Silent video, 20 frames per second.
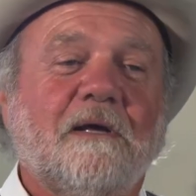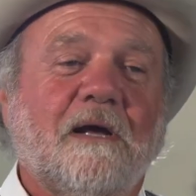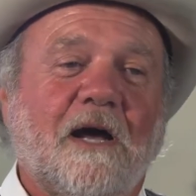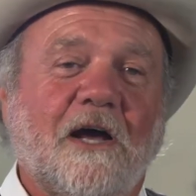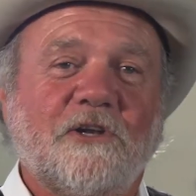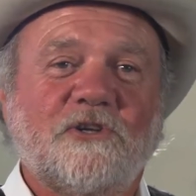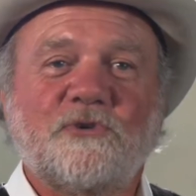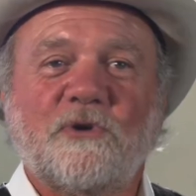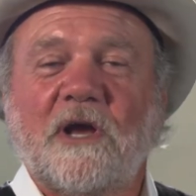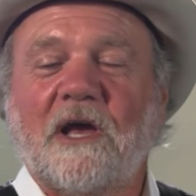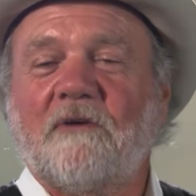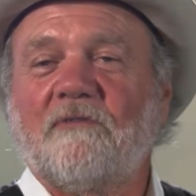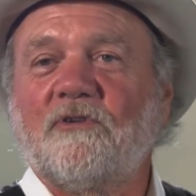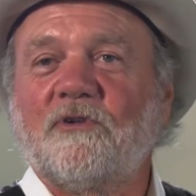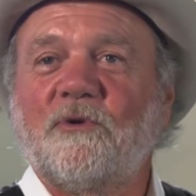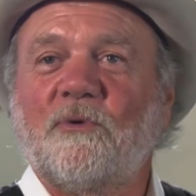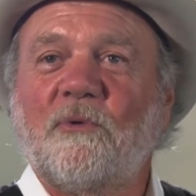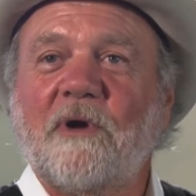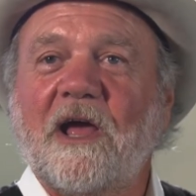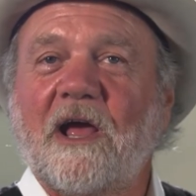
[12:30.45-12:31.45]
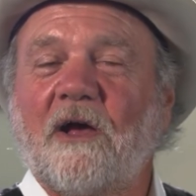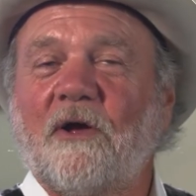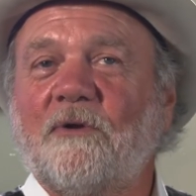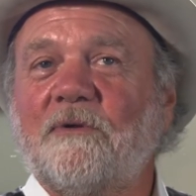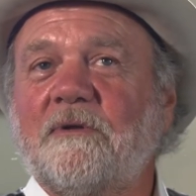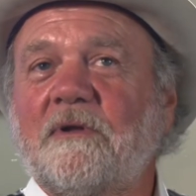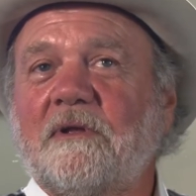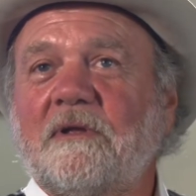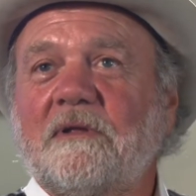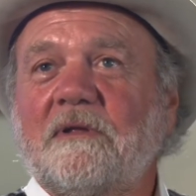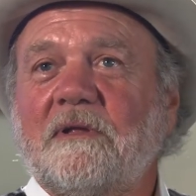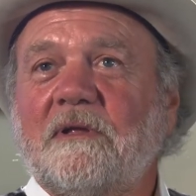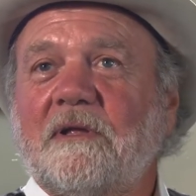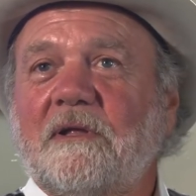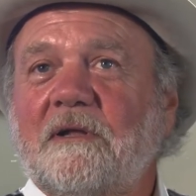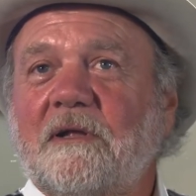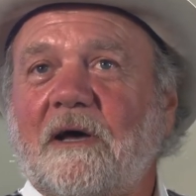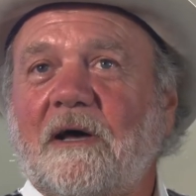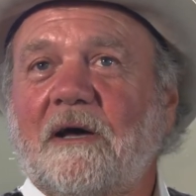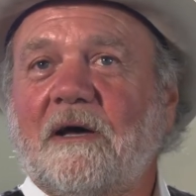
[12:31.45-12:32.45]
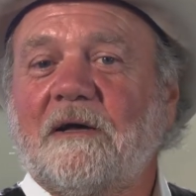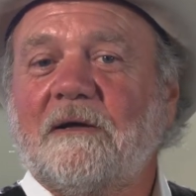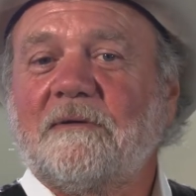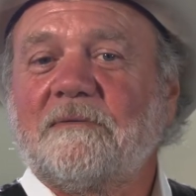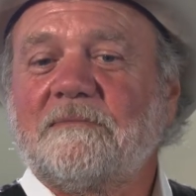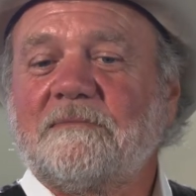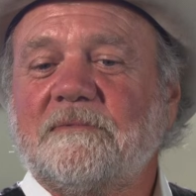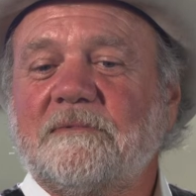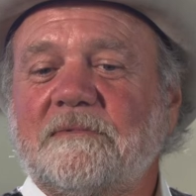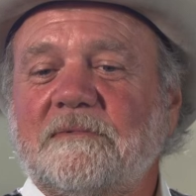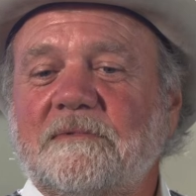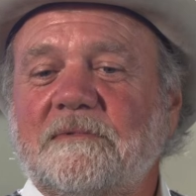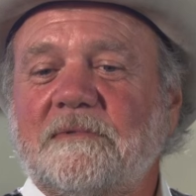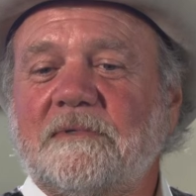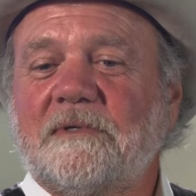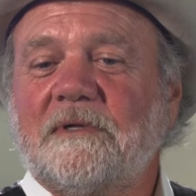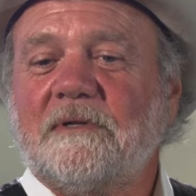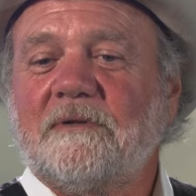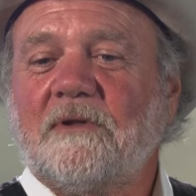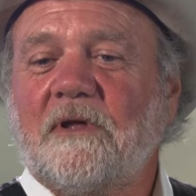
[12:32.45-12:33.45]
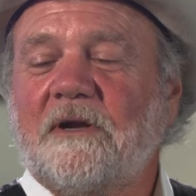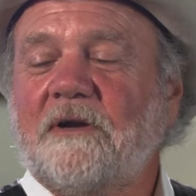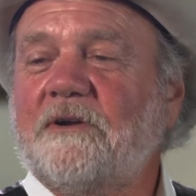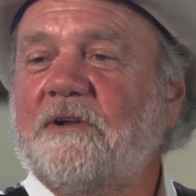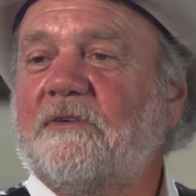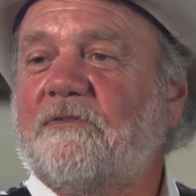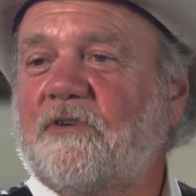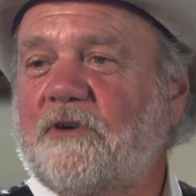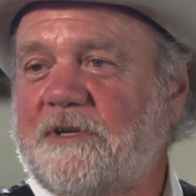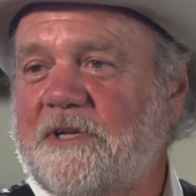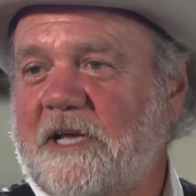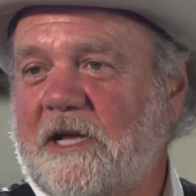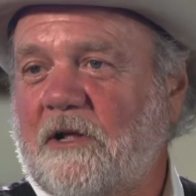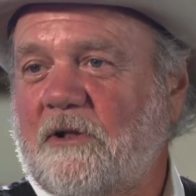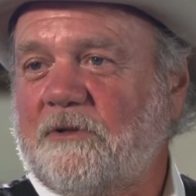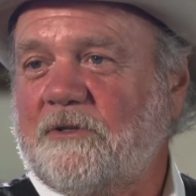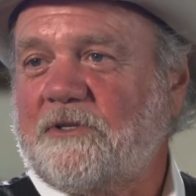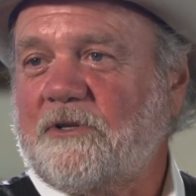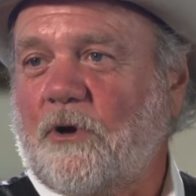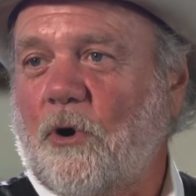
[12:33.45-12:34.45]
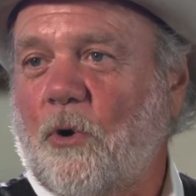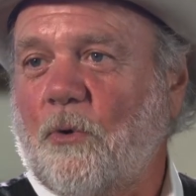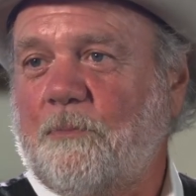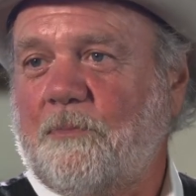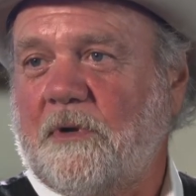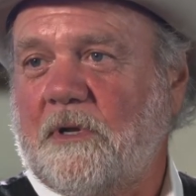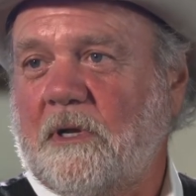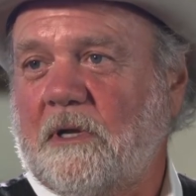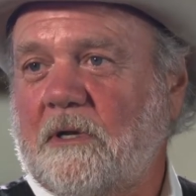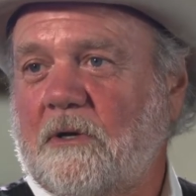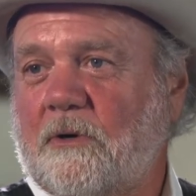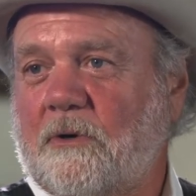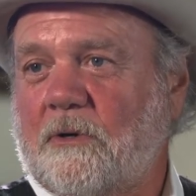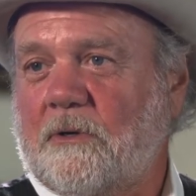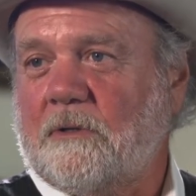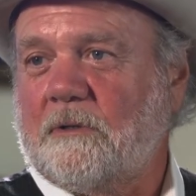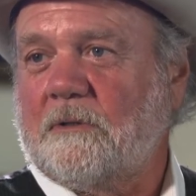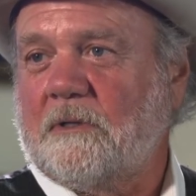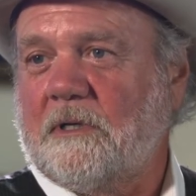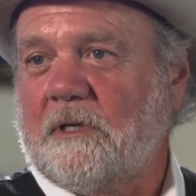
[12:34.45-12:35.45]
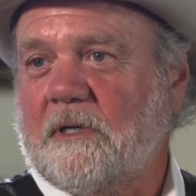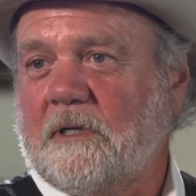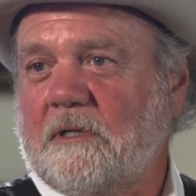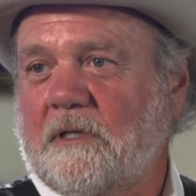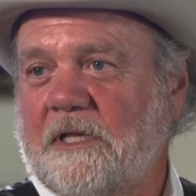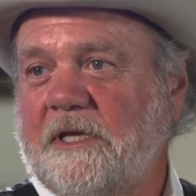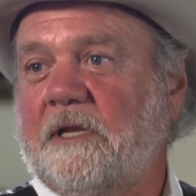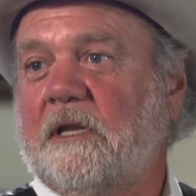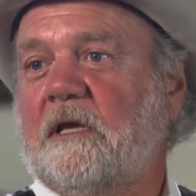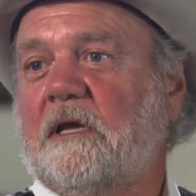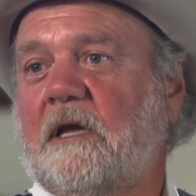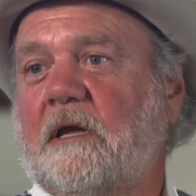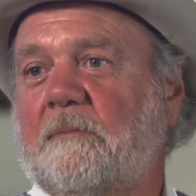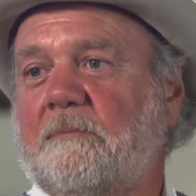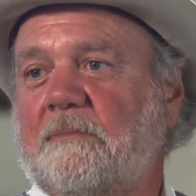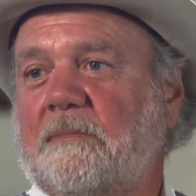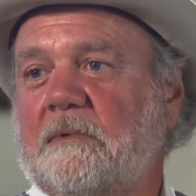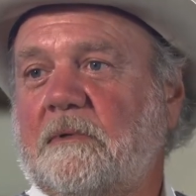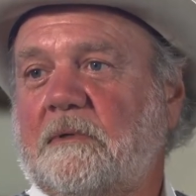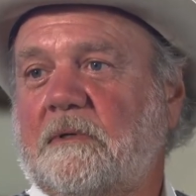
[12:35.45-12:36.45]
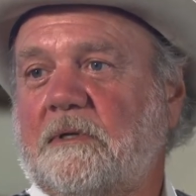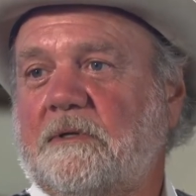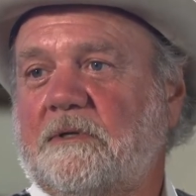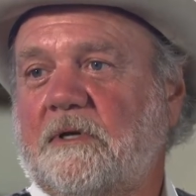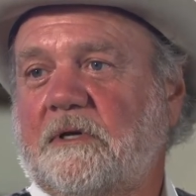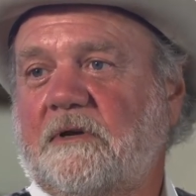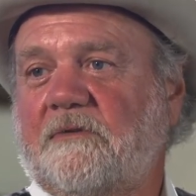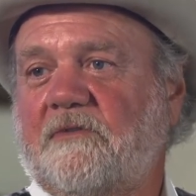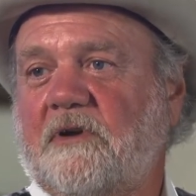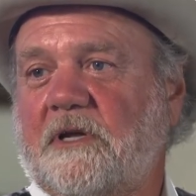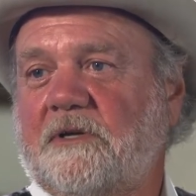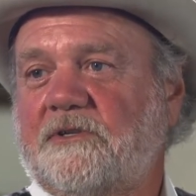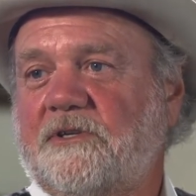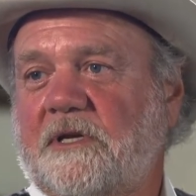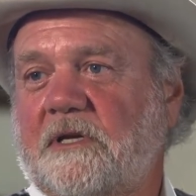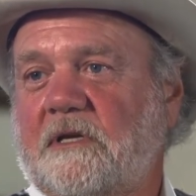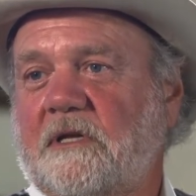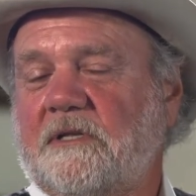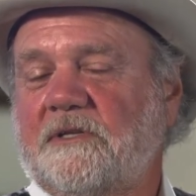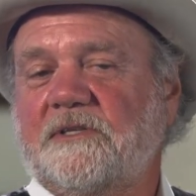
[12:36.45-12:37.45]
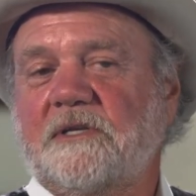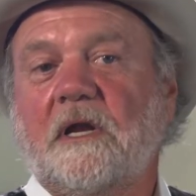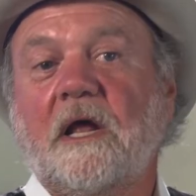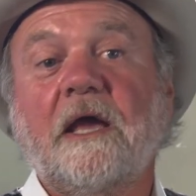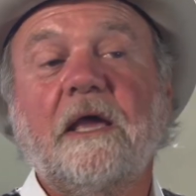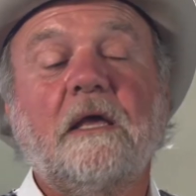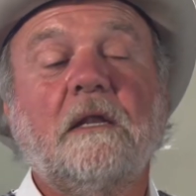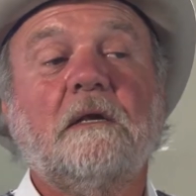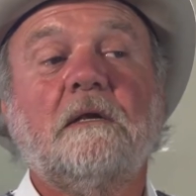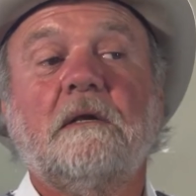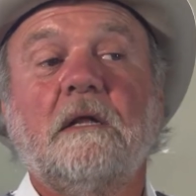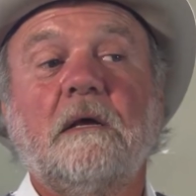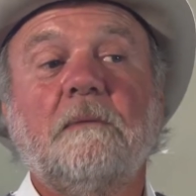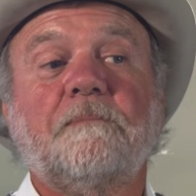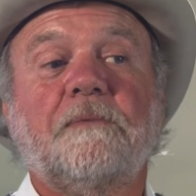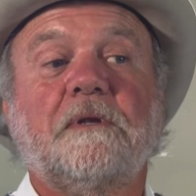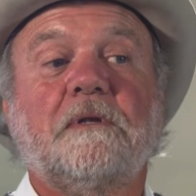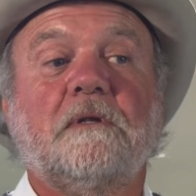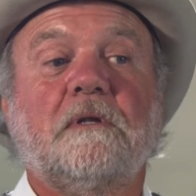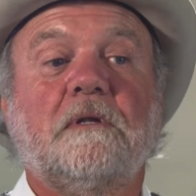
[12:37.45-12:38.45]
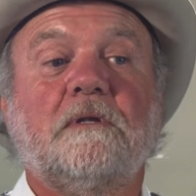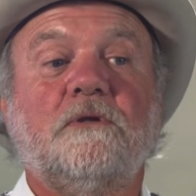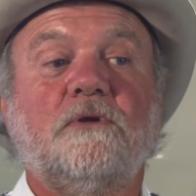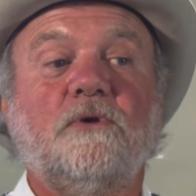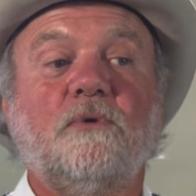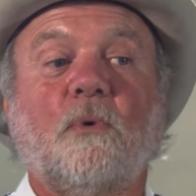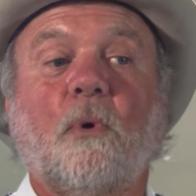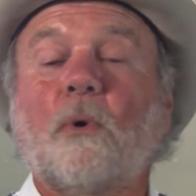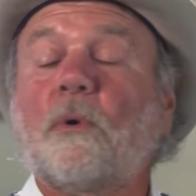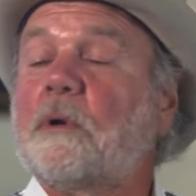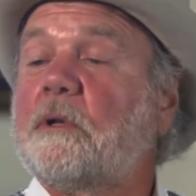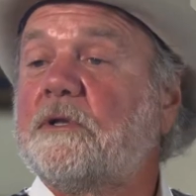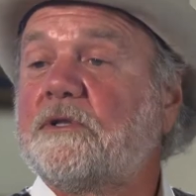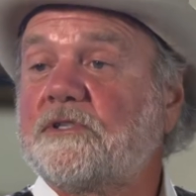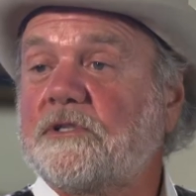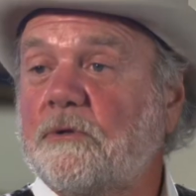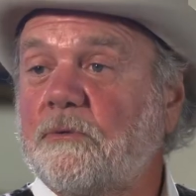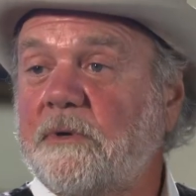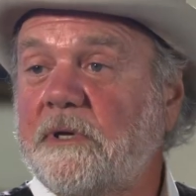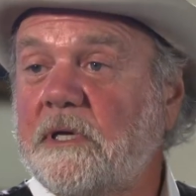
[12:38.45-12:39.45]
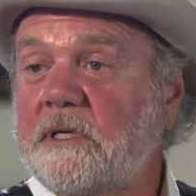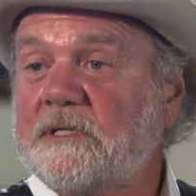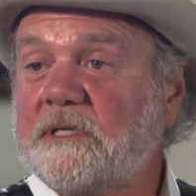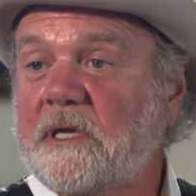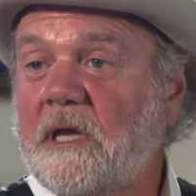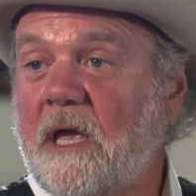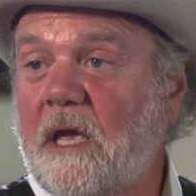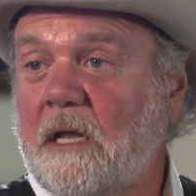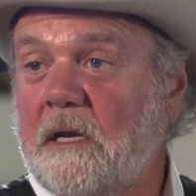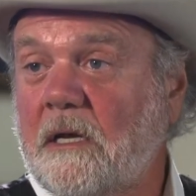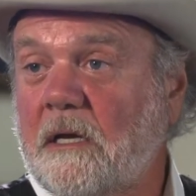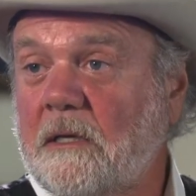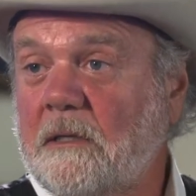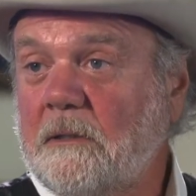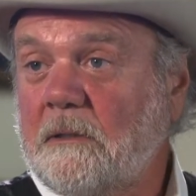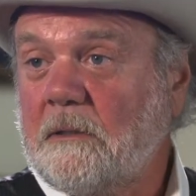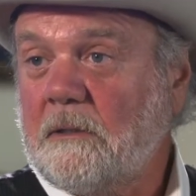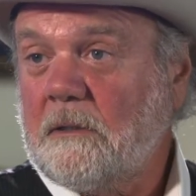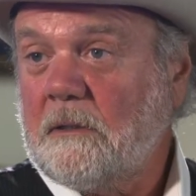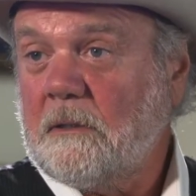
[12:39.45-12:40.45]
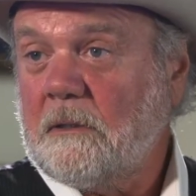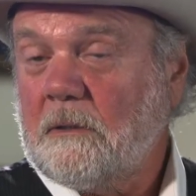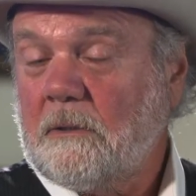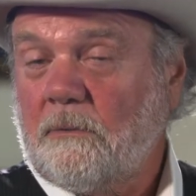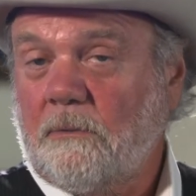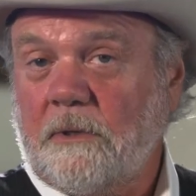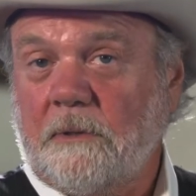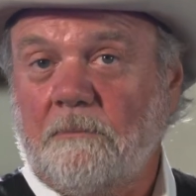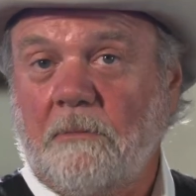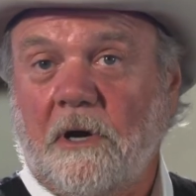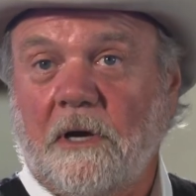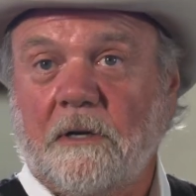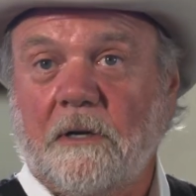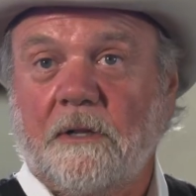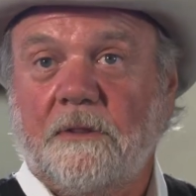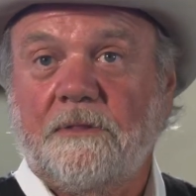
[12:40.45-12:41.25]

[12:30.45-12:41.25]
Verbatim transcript: I traveled around a lot of different towns opening or cleaning up Kentucky Fried Chickens, and I ended up in New Orleans, Louisiana. Wow. We bought a